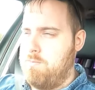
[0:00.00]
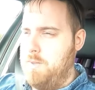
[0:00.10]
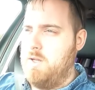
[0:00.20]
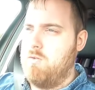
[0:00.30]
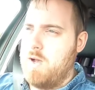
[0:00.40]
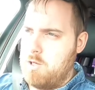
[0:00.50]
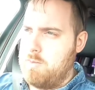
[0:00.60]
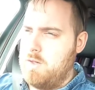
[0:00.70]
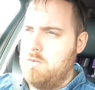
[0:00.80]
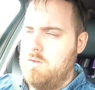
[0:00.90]
big
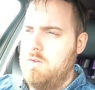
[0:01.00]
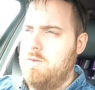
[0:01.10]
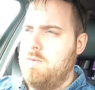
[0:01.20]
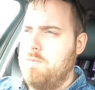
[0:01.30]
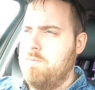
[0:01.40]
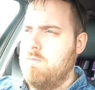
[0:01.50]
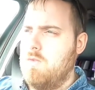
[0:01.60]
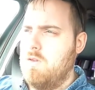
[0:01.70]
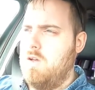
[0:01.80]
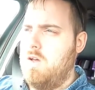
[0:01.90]
roundabout,
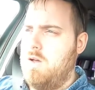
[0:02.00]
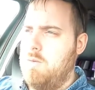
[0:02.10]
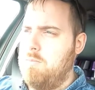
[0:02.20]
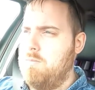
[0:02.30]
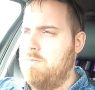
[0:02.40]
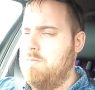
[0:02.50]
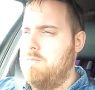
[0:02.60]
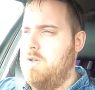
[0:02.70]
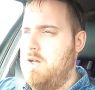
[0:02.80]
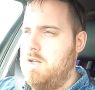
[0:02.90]

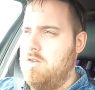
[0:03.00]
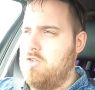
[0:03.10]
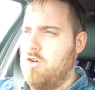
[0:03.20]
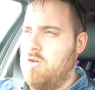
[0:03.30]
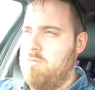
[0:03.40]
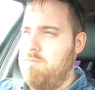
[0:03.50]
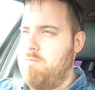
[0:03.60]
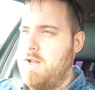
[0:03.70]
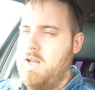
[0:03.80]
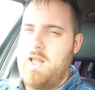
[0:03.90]
and it's got
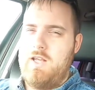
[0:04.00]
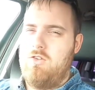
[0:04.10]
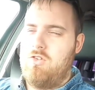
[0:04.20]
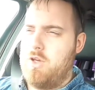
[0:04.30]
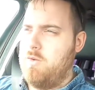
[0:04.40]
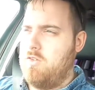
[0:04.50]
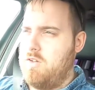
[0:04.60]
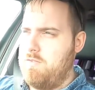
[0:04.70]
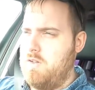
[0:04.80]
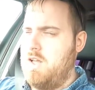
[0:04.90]
many lanes that go into
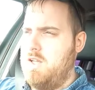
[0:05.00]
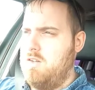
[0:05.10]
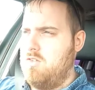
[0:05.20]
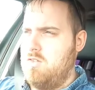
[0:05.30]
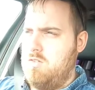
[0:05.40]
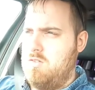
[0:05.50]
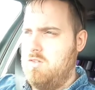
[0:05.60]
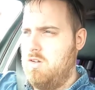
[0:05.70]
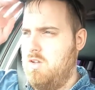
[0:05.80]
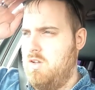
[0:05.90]
different lanes, and
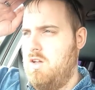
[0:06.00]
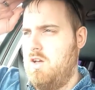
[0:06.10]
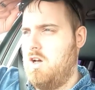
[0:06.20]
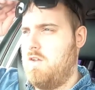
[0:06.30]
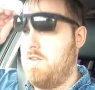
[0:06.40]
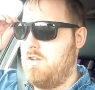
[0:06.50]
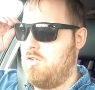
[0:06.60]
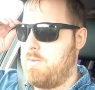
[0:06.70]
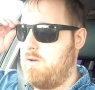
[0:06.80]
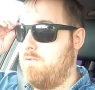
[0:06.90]
I think there's
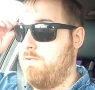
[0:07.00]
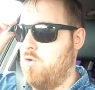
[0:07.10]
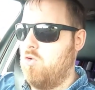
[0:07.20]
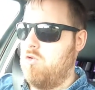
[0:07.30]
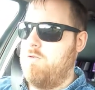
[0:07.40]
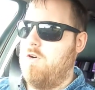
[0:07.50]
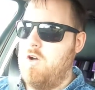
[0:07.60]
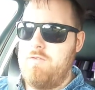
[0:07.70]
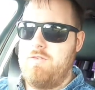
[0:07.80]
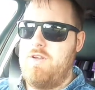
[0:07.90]
about 4 or
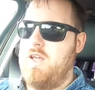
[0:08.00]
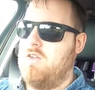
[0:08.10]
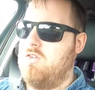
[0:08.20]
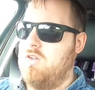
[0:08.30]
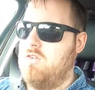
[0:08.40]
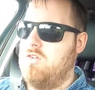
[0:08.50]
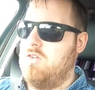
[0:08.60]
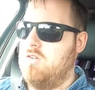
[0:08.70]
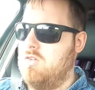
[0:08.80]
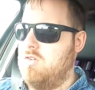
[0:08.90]
5 different exits,
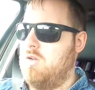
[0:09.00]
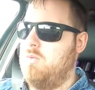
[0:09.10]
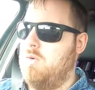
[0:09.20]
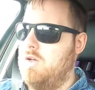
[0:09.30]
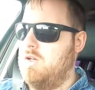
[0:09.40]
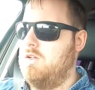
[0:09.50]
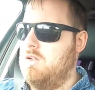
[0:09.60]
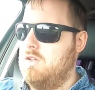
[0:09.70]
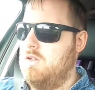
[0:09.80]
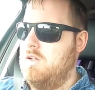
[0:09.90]
so
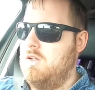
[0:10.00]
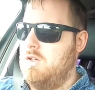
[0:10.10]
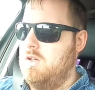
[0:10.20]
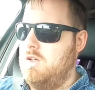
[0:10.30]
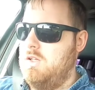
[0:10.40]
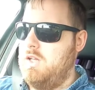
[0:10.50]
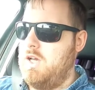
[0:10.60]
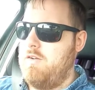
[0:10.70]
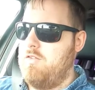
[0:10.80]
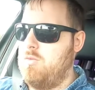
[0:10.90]
yeah,
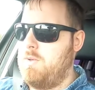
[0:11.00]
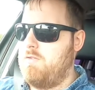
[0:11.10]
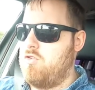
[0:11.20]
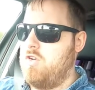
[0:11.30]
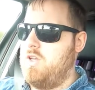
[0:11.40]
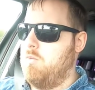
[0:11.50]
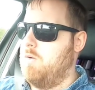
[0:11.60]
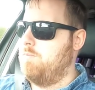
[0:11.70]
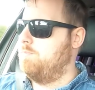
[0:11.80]
it's a bit of a tricky one.